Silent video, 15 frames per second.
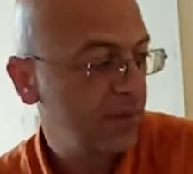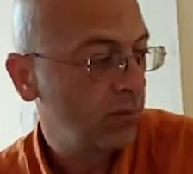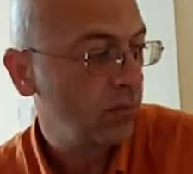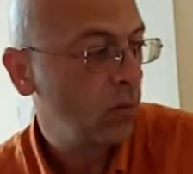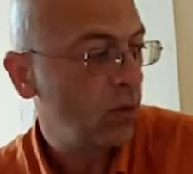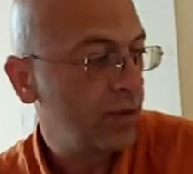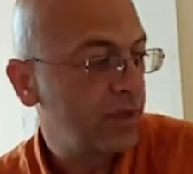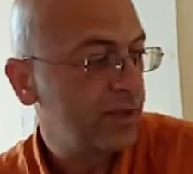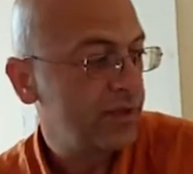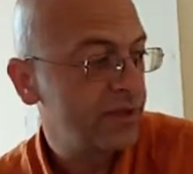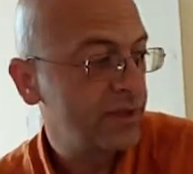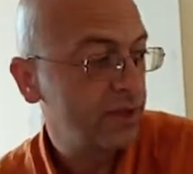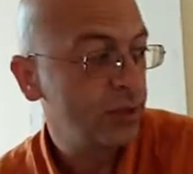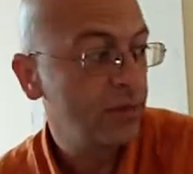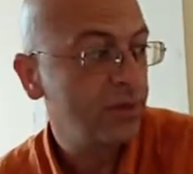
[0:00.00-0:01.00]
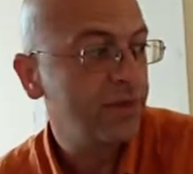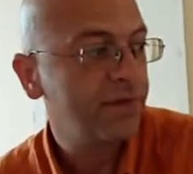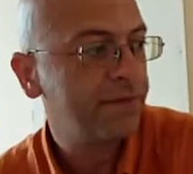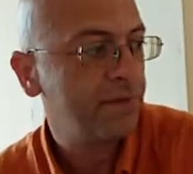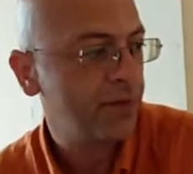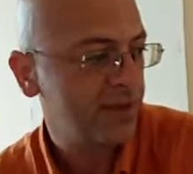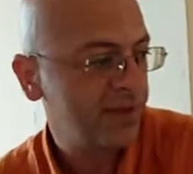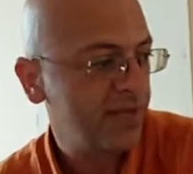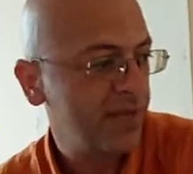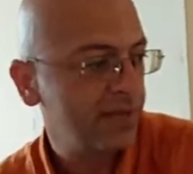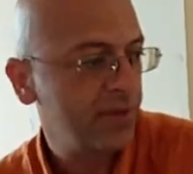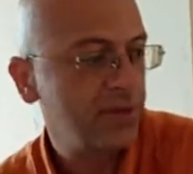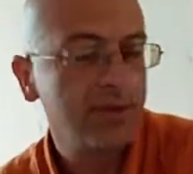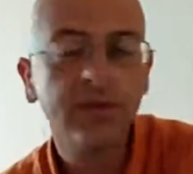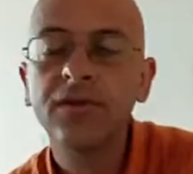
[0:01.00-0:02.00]
Warwick is actually the first time
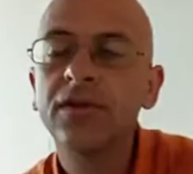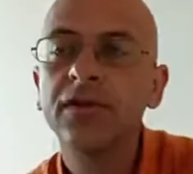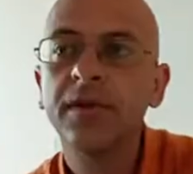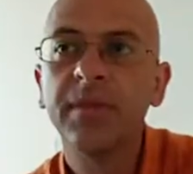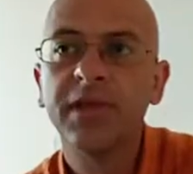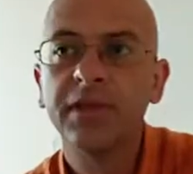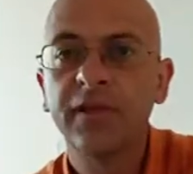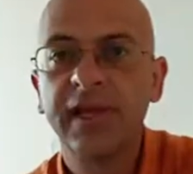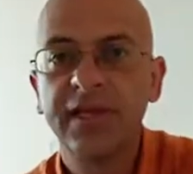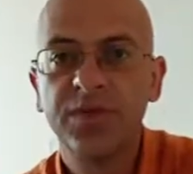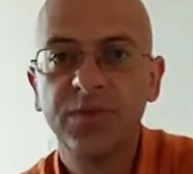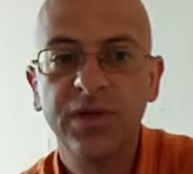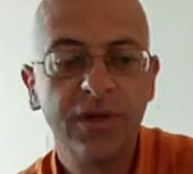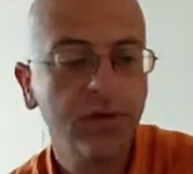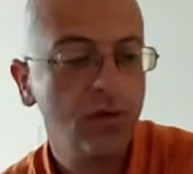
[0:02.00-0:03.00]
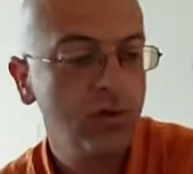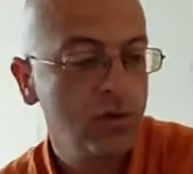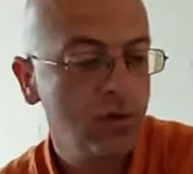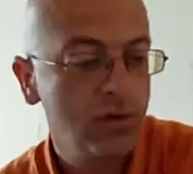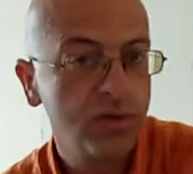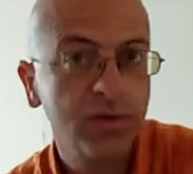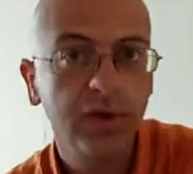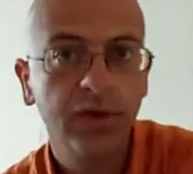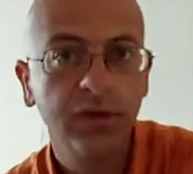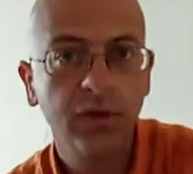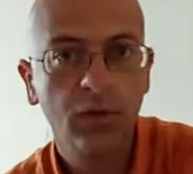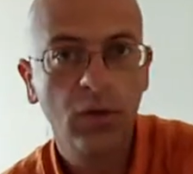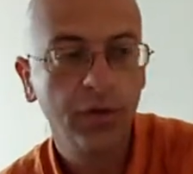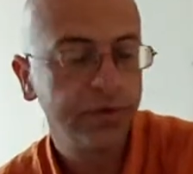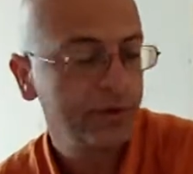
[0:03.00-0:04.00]
that the method has been used
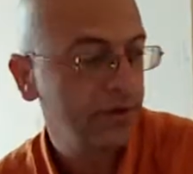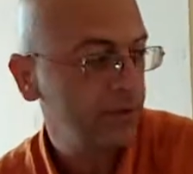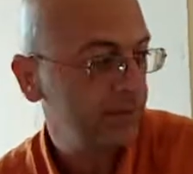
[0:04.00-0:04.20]
underwater.